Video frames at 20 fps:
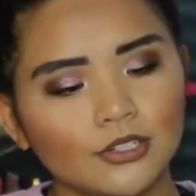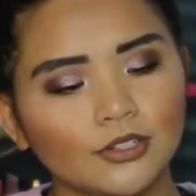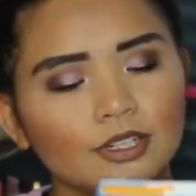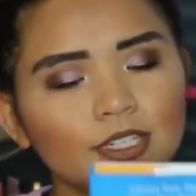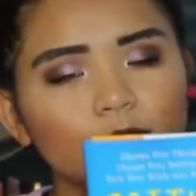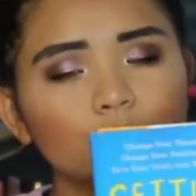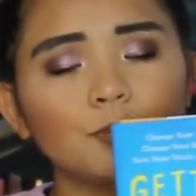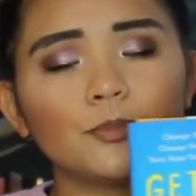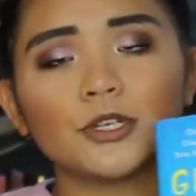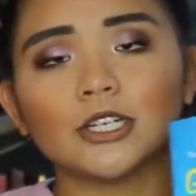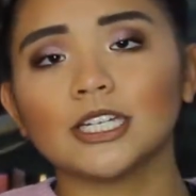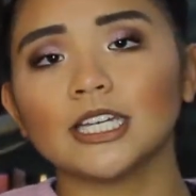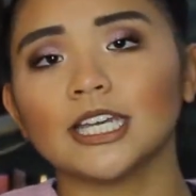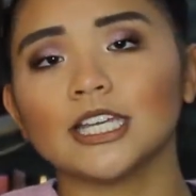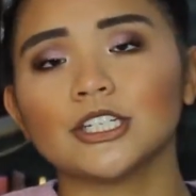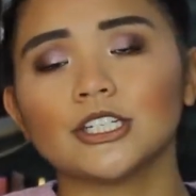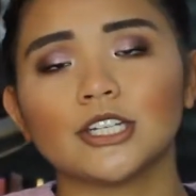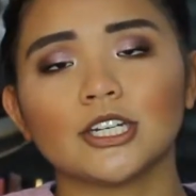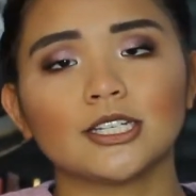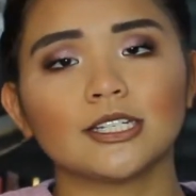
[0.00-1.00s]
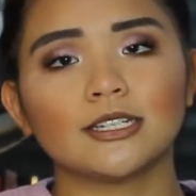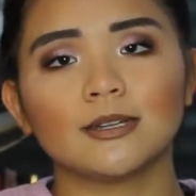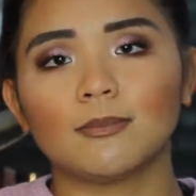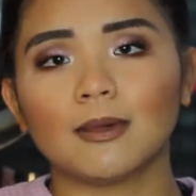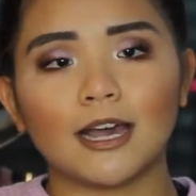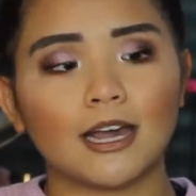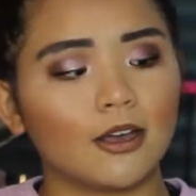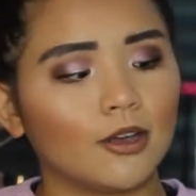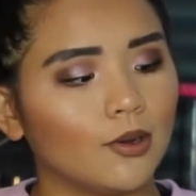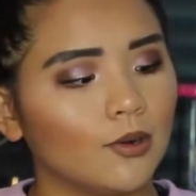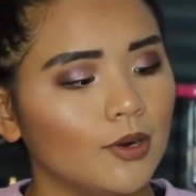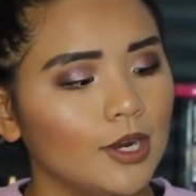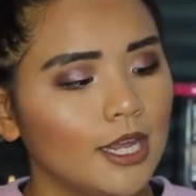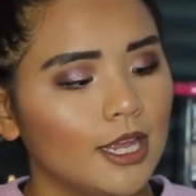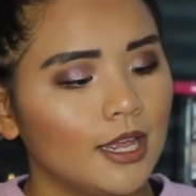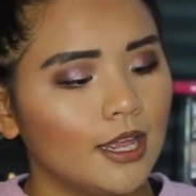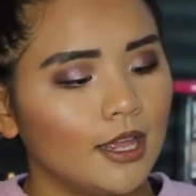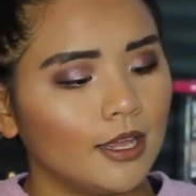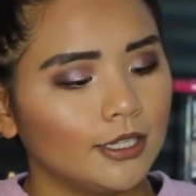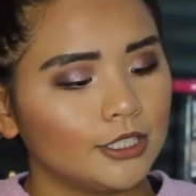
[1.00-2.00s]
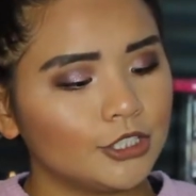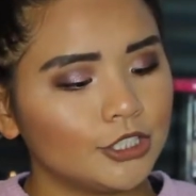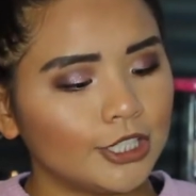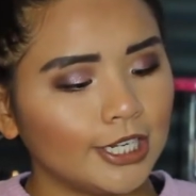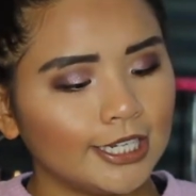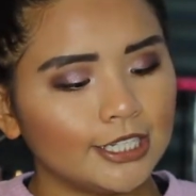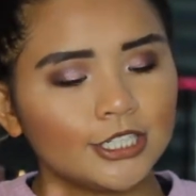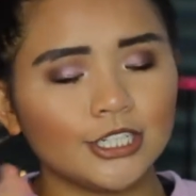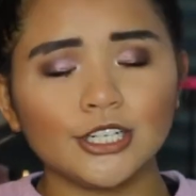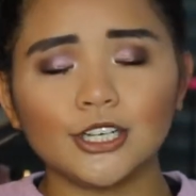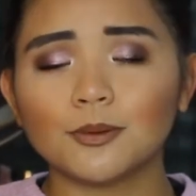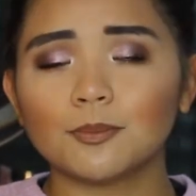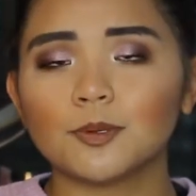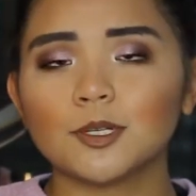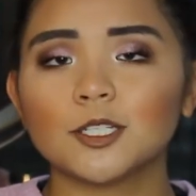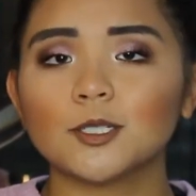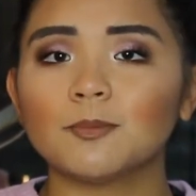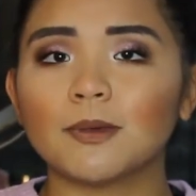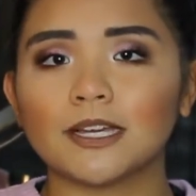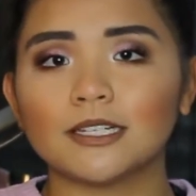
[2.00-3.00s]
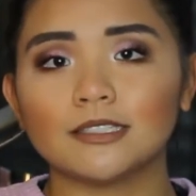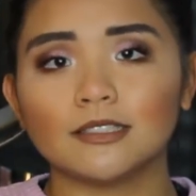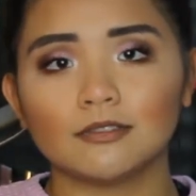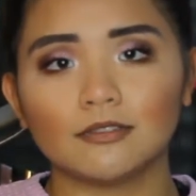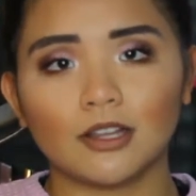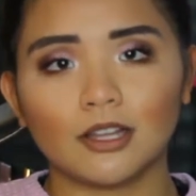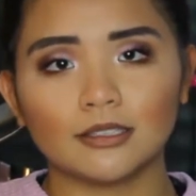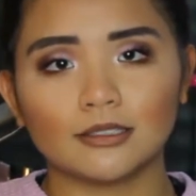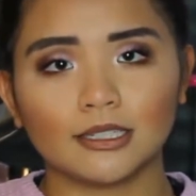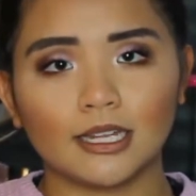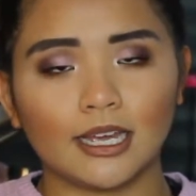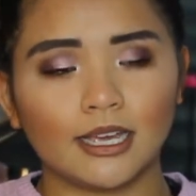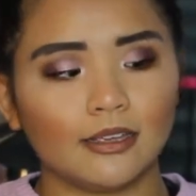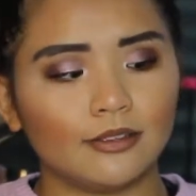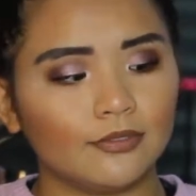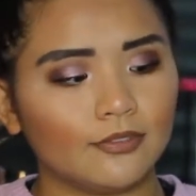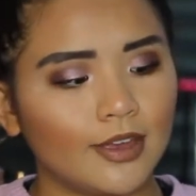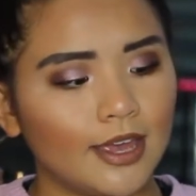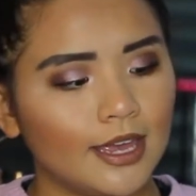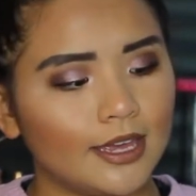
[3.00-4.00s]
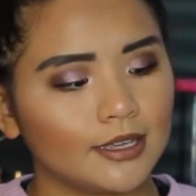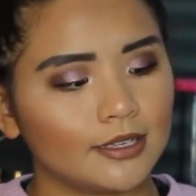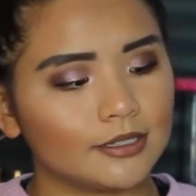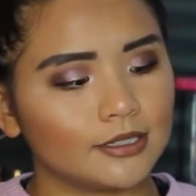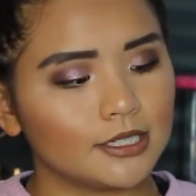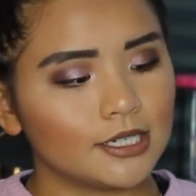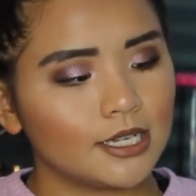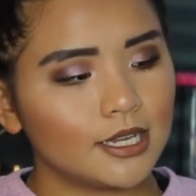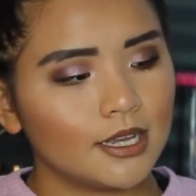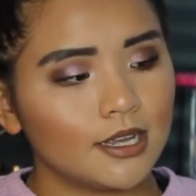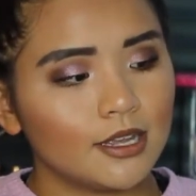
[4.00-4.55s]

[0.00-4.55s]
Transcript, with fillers: So this book is just about changing your perspective on life and